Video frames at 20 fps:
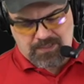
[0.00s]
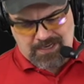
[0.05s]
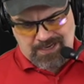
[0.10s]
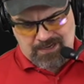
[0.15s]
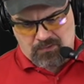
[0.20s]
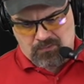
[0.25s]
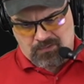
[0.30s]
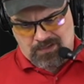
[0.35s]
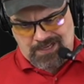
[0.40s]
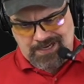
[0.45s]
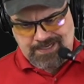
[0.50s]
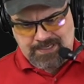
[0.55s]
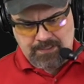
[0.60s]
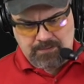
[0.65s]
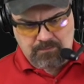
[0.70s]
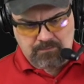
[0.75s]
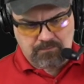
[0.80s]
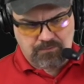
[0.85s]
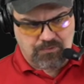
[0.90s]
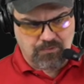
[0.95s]
now I
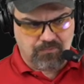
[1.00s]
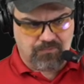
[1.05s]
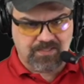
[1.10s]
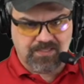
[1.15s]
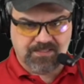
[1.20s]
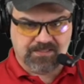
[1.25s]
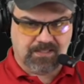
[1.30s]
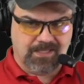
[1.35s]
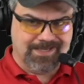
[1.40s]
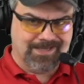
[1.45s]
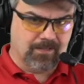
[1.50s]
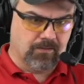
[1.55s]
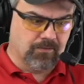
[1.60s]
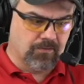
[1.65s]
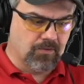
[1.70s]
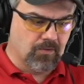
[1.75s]
can do things like